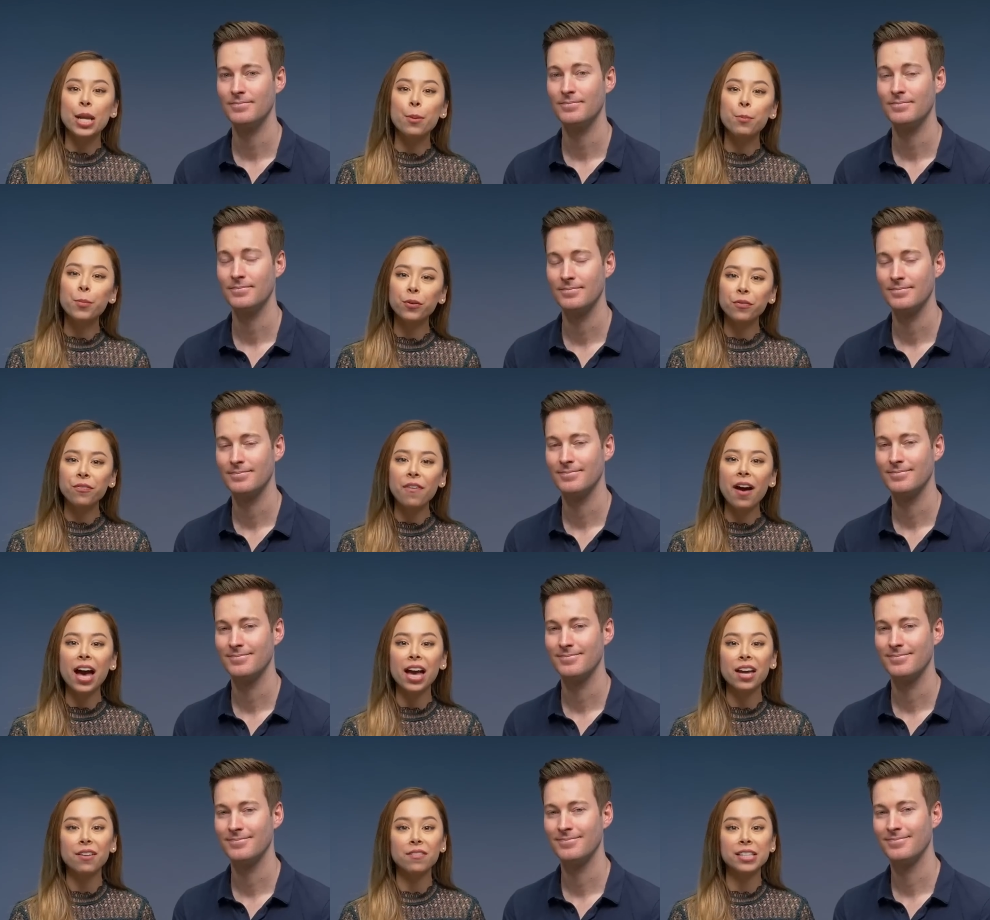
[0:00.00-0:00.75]
Speaker 1: Number
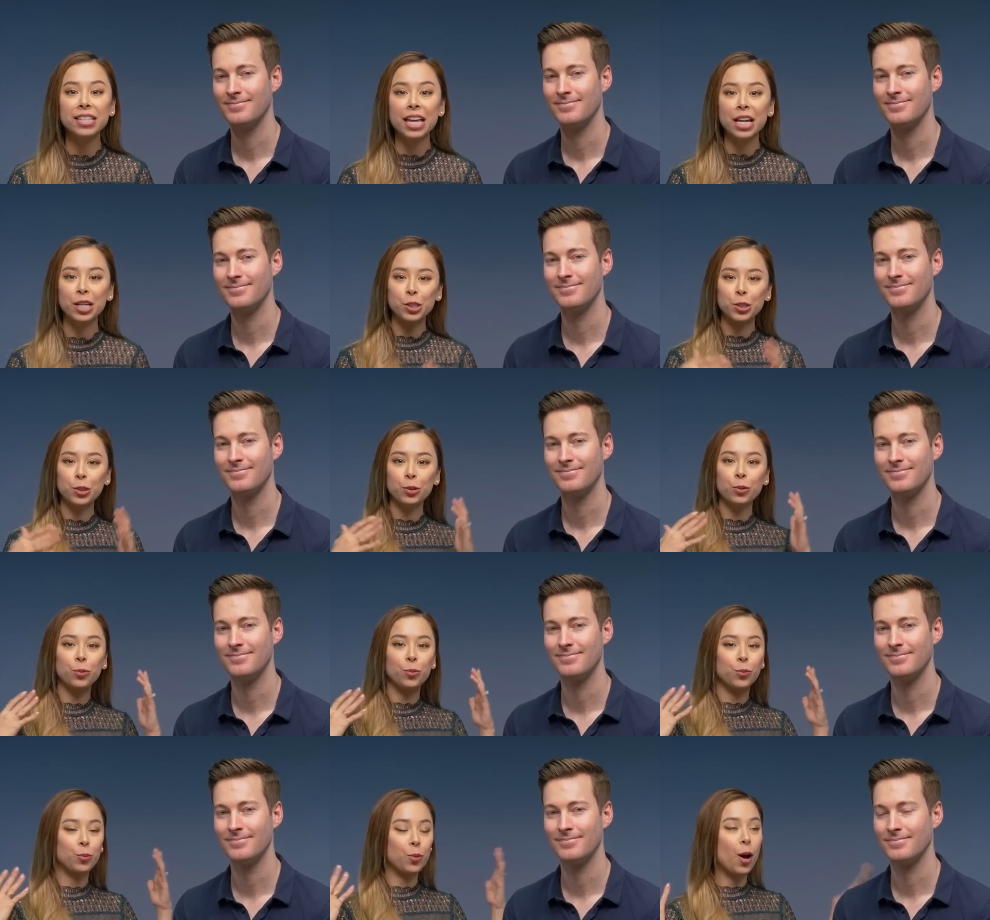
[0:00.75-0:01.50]
5 is
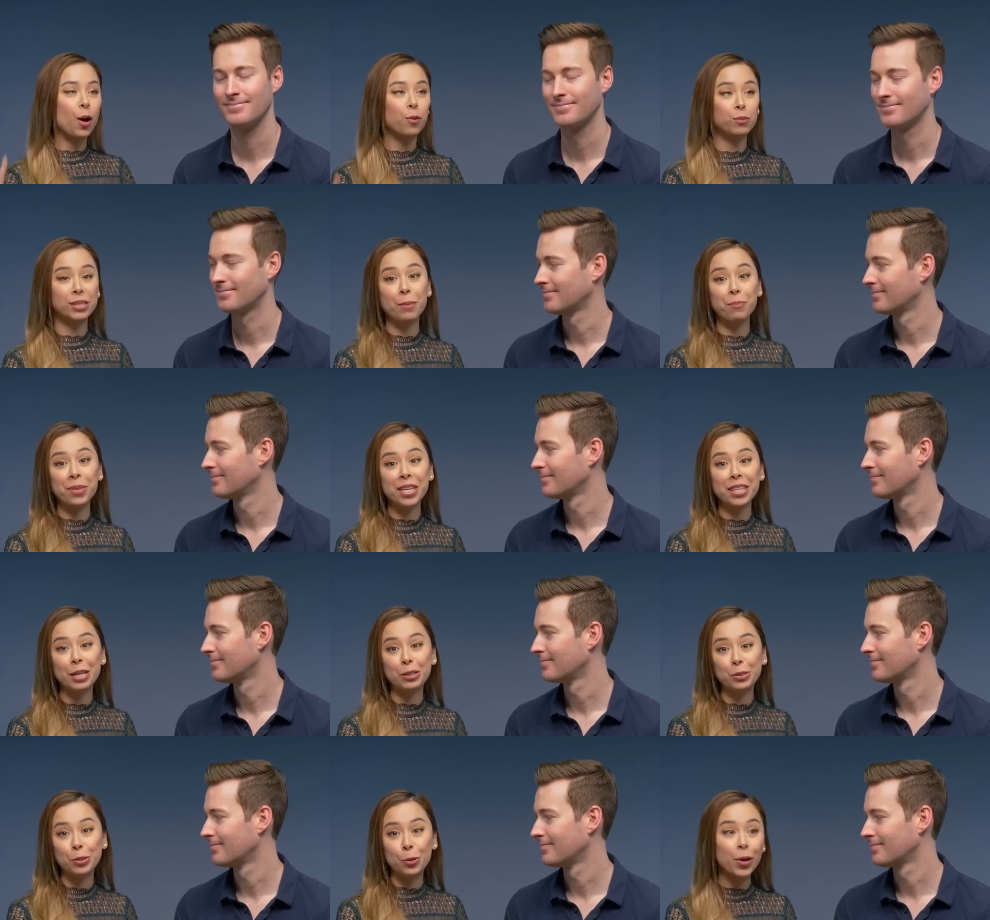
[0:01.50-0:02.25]
actually something
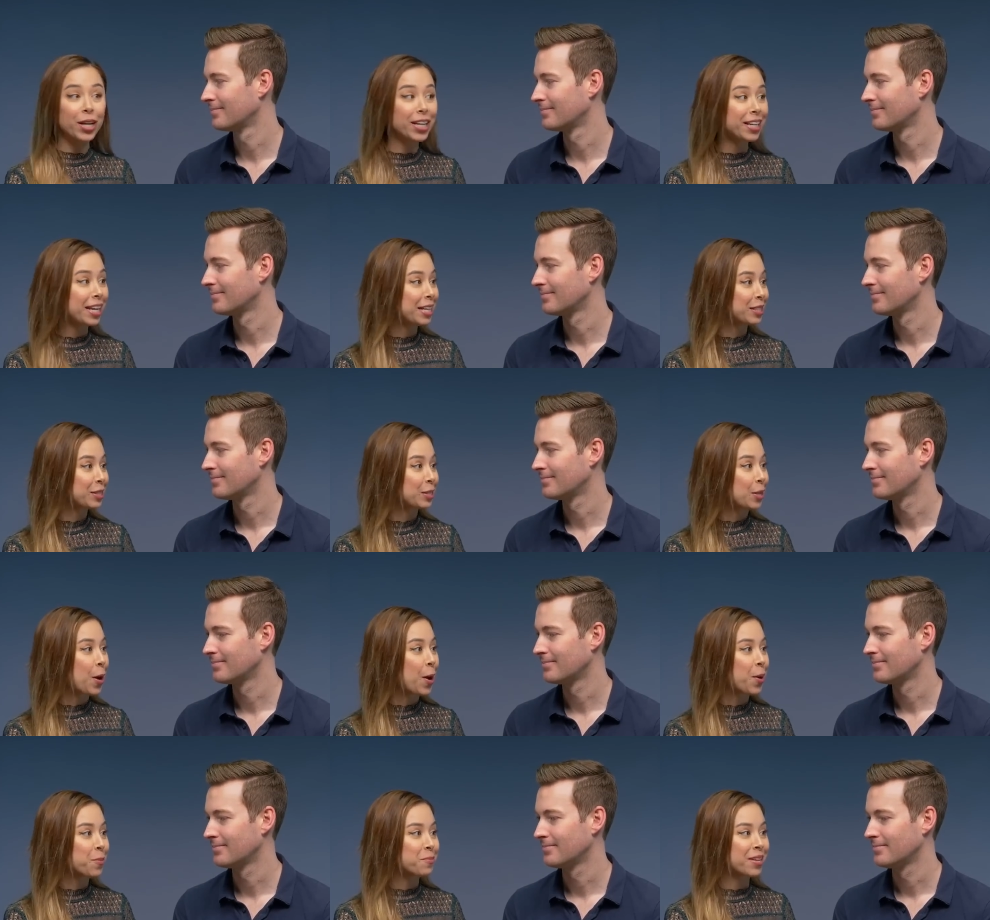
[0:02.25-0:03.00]
that Dorian has
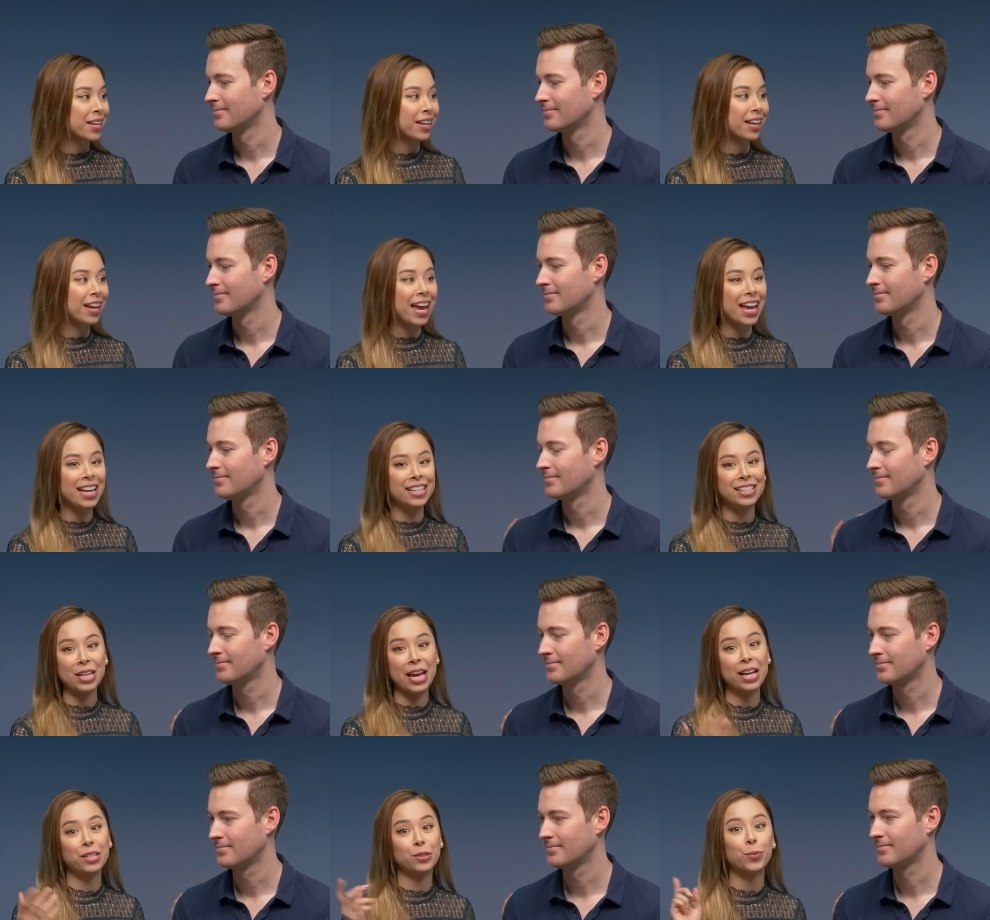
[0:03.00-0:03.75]
taught me
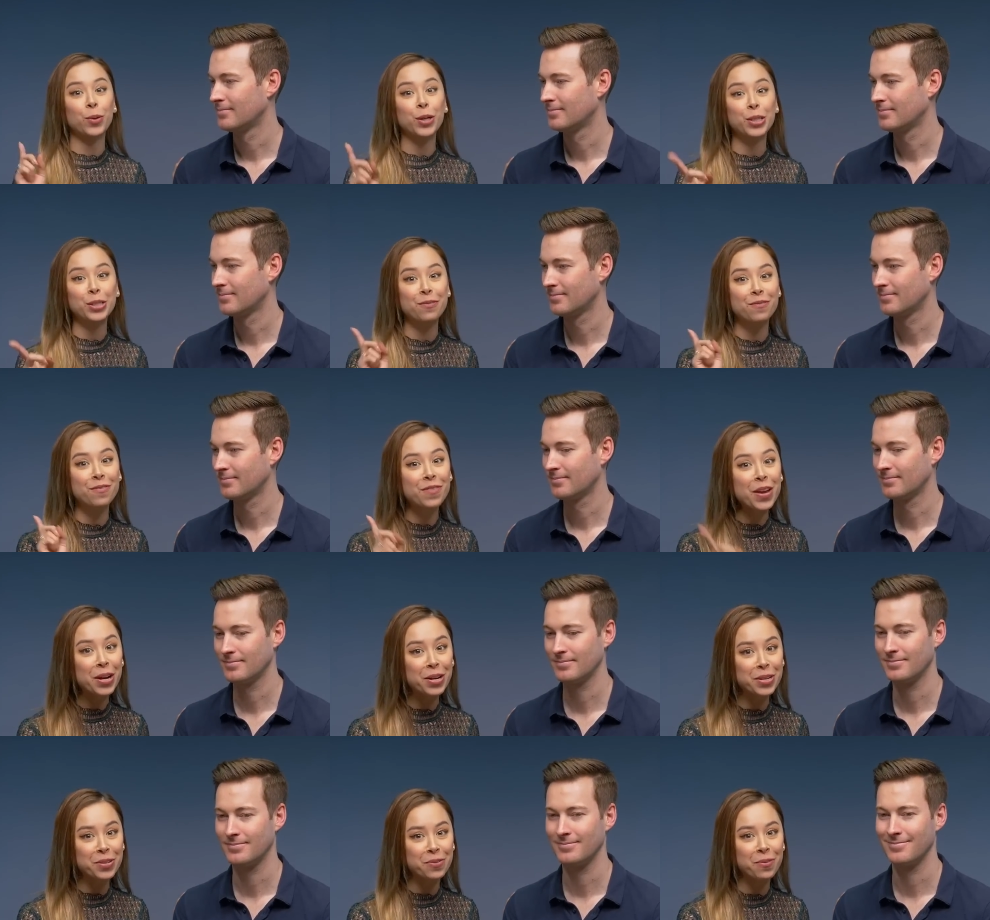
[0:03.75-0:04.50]
and has worked
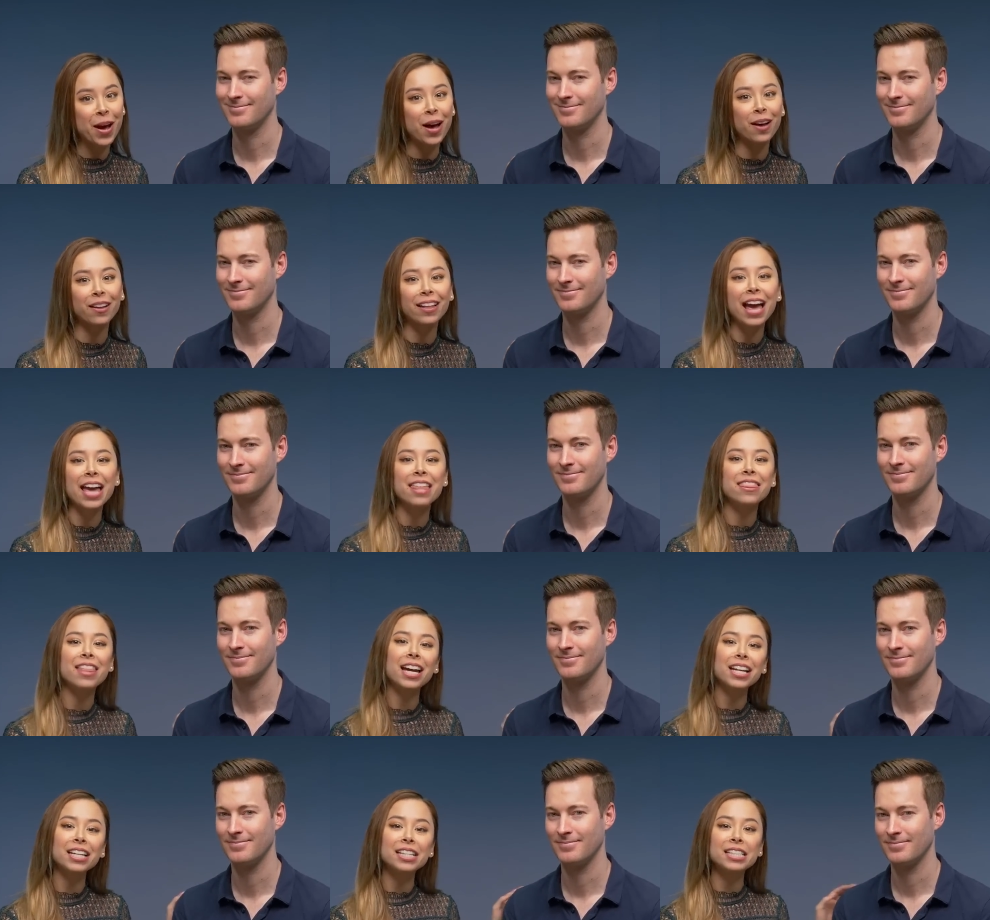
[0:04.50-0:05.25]
very well.
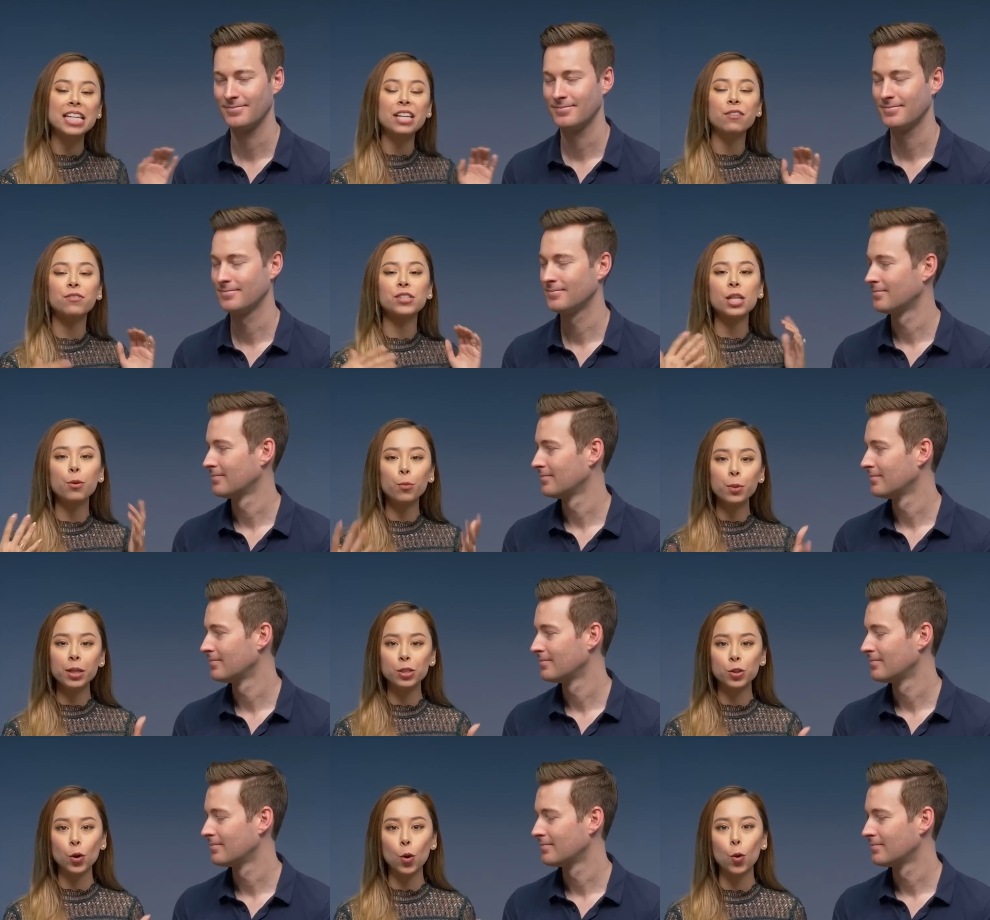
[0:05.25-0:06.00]
And that is, if
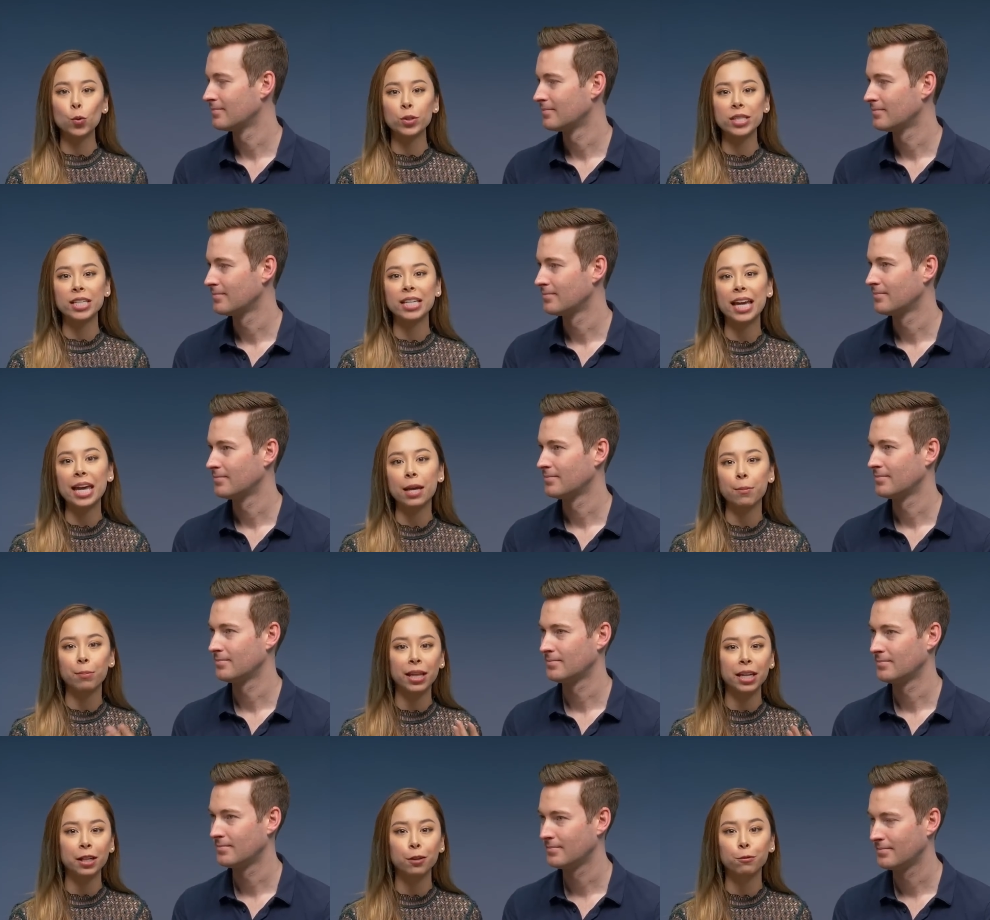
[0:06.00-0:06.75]
someone is holding a
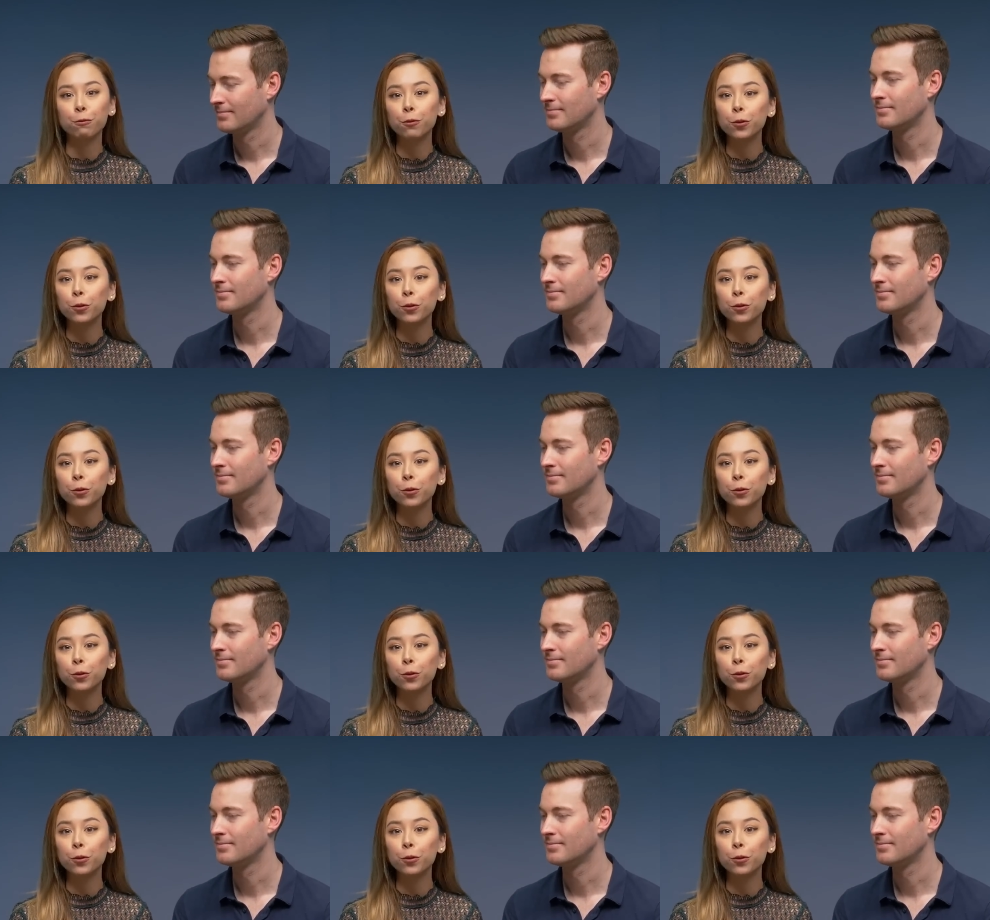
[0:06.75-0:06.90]
plate of